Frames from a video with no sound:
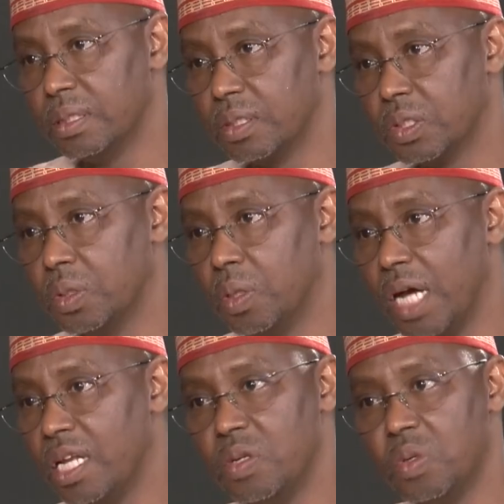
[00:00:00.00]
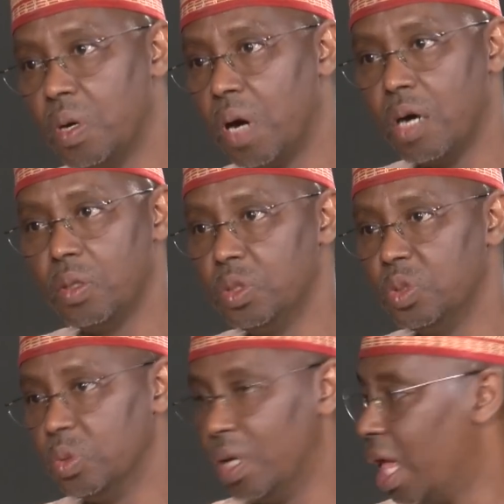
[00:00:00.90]
So I don't know how
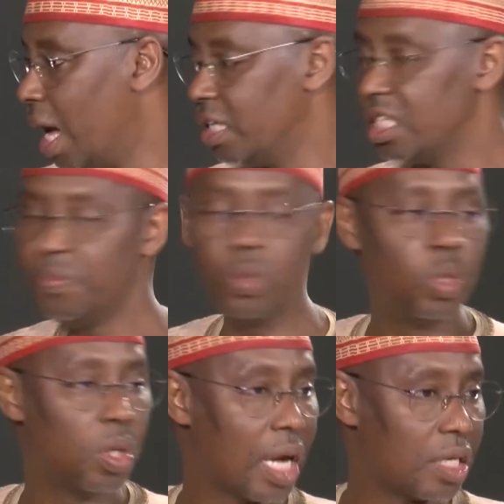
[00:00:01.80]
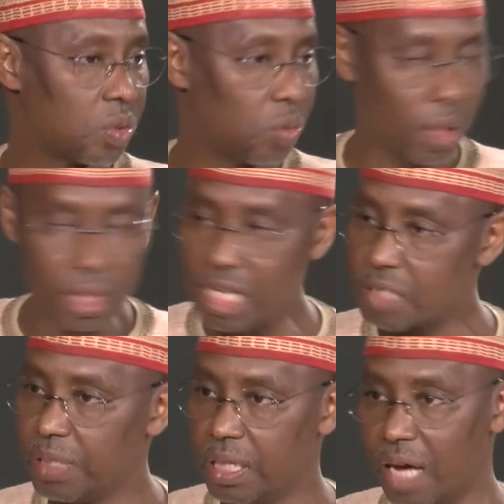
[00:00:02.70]
you, and if you look at what
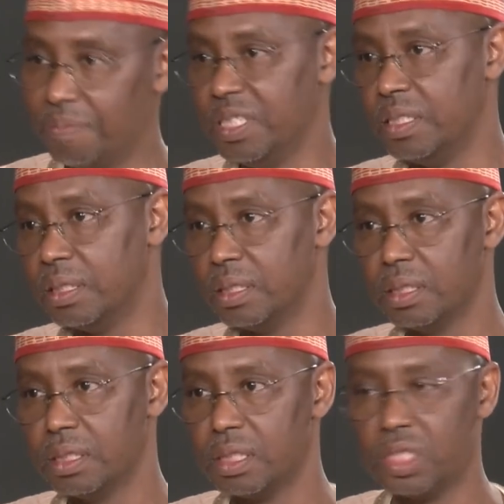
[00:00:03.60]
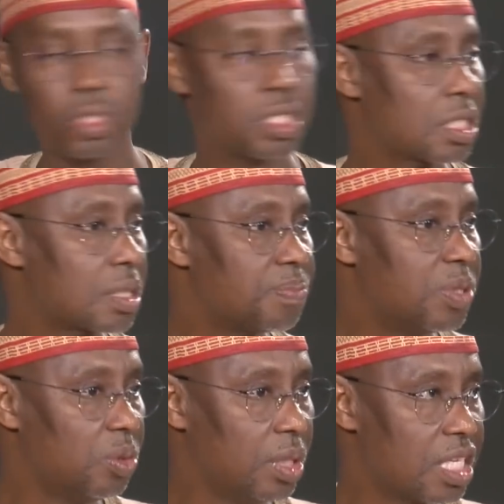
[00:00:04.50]
has been happening, just
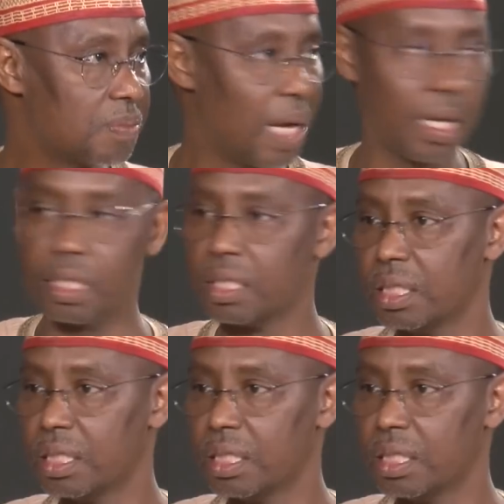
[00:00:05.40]
few days back,